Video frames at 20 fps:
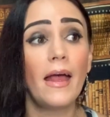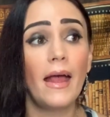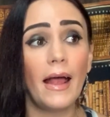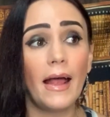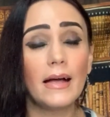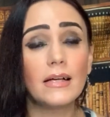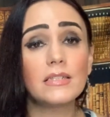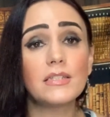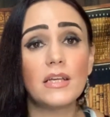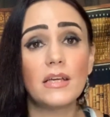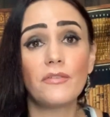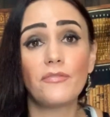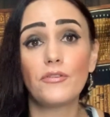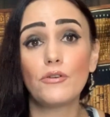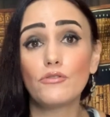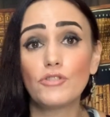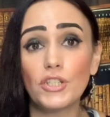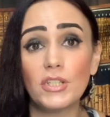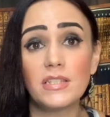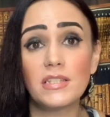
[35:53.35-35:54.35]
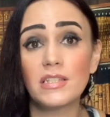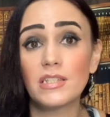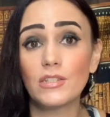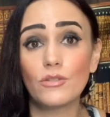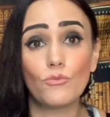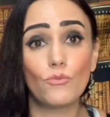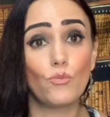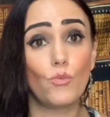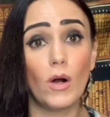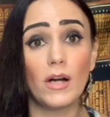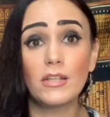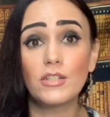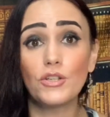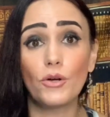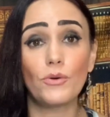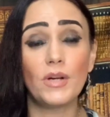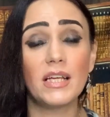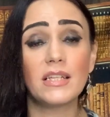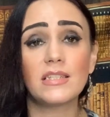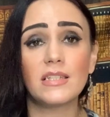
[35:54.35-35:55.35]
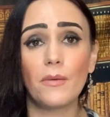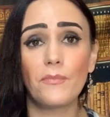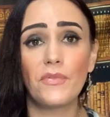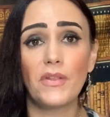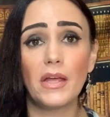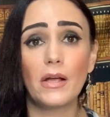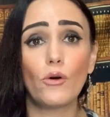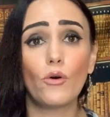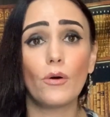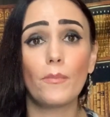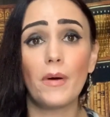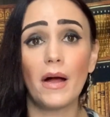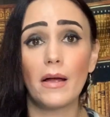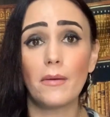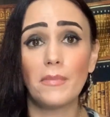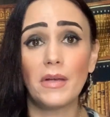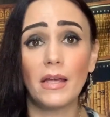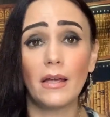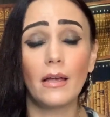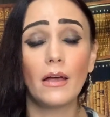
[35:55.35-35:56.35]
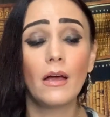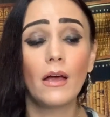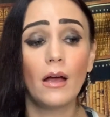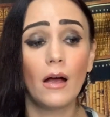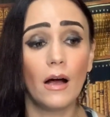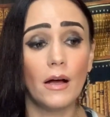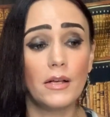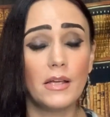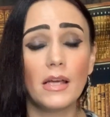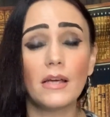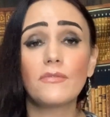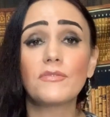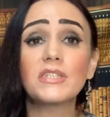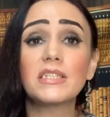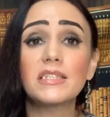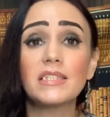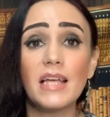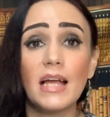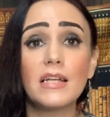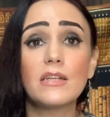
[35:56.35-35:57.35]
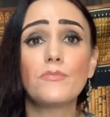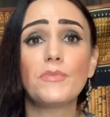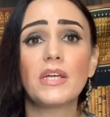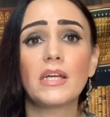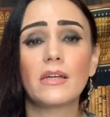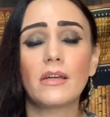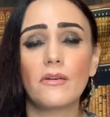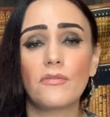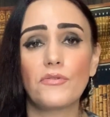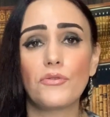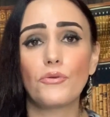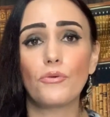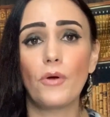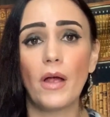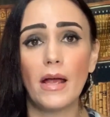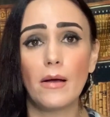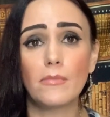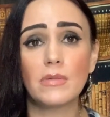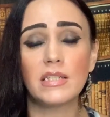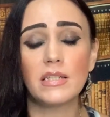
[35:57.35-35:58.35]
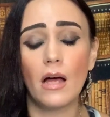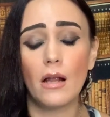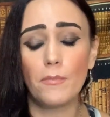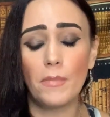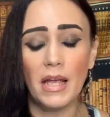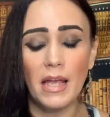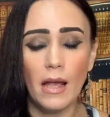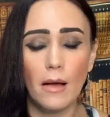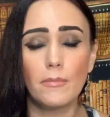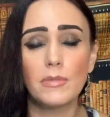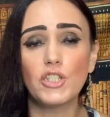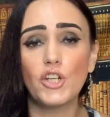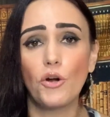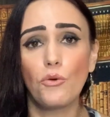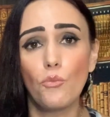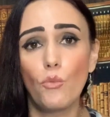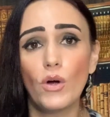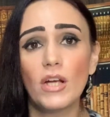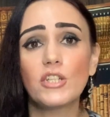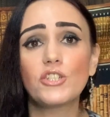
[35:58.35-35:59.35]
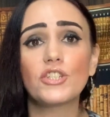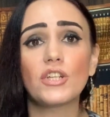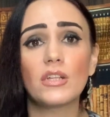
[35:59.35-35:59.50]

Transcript: And if you just want to donate something or buy me a gift, send me a gift through Amazon. My Amazon wish